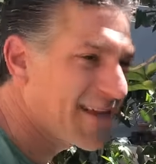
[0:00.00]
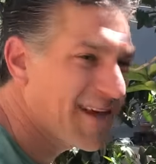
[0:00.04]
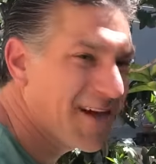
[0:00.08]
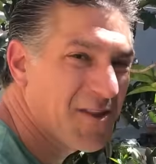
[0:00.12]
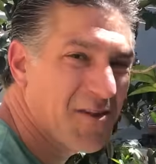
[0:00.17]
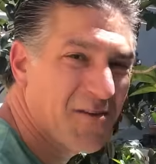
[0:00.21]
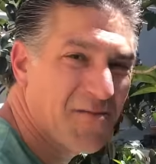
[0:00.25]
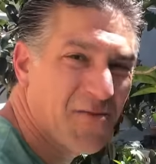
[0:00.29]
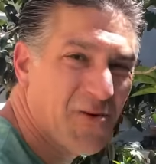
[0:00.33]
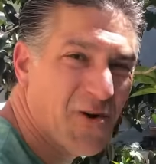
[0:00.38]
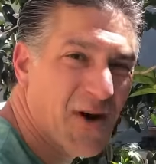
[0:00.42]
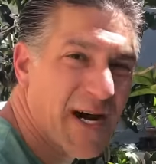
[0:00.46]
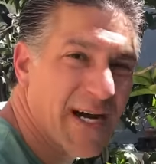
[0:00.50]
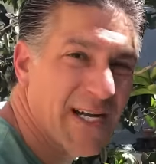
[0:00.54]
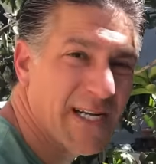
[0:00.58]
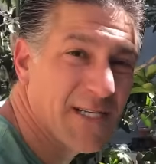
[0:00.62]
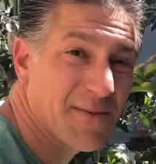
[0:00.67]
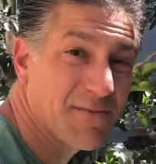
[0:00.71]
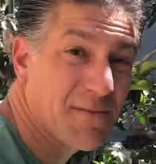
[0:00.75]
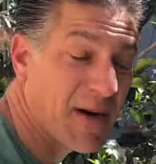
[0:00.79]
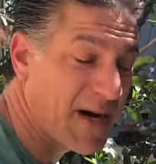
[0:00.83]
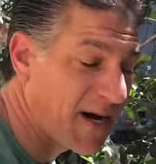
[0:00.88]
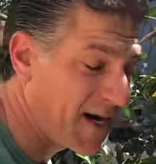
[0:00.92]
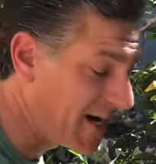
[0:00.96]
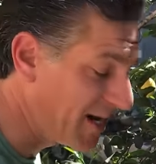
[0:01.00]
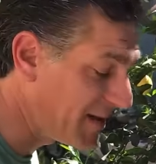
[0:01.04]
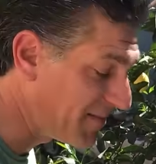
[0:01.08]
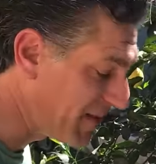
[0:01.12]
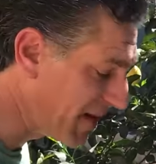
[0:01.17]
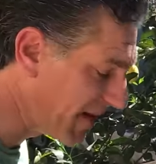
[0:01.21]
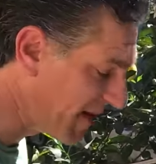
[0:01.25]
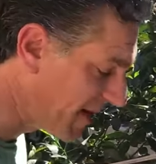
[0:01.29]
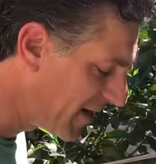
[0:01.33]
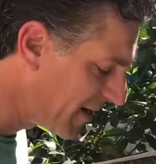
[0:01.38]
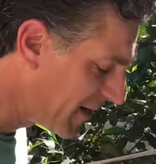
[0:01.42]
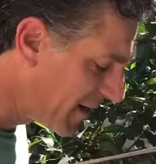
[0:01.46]
the other varieties behind
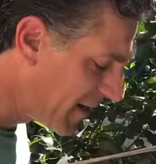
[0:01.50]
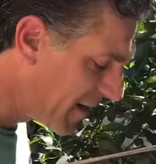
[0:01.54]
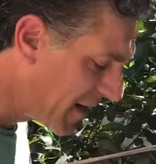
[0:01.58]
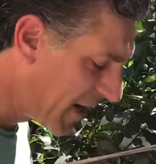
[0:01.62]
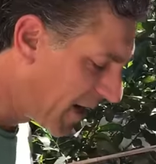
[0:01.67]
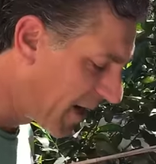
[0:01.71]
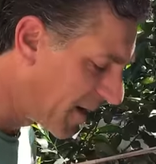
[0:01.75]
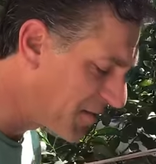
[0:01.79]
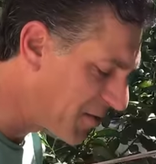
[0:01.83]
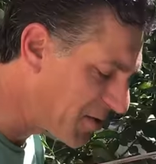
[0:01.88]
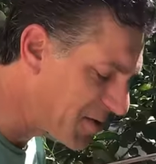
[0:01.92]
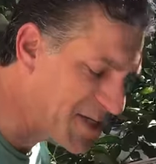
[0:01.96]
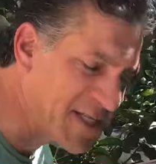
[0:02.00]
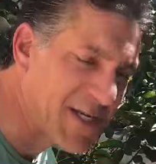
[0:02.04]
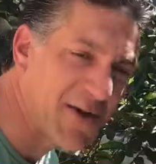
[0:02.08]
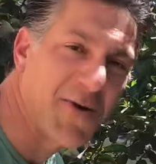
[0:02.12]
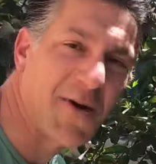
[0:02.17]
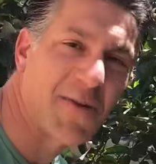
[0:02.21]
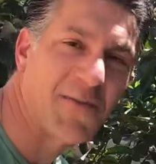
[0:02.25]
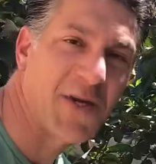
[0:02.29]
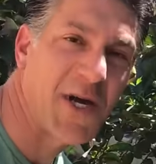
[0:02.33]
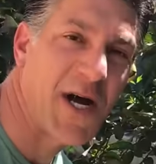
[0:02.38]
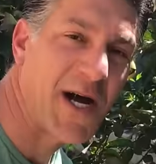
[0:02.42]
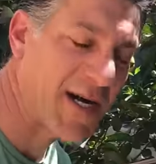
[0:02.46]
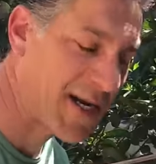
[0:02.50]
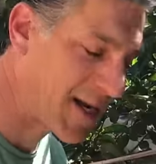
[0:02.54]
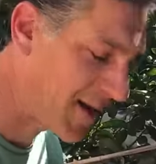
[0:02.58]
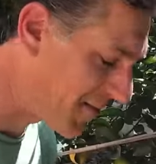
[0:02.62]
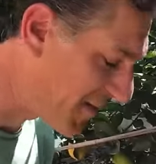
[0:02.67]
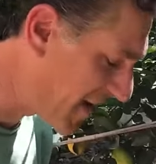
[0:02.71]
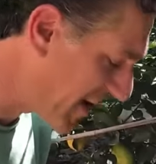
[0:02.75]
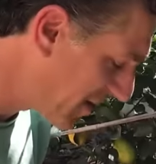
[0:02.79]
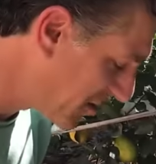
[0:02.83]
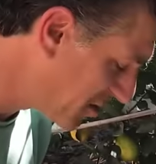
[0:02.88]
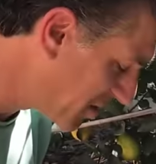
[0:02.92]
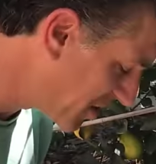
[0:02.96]
me. Um, you'll see what I'm talking
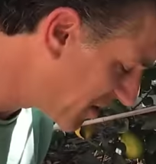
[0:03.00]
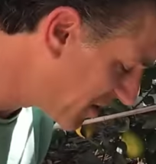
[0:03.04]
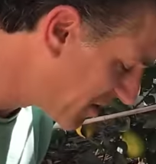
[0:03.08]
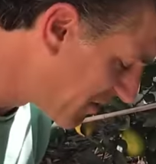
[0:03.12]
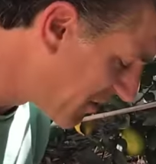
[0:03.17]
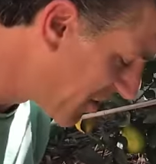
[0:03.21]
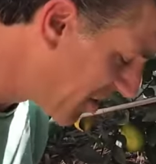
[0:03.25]
about in just a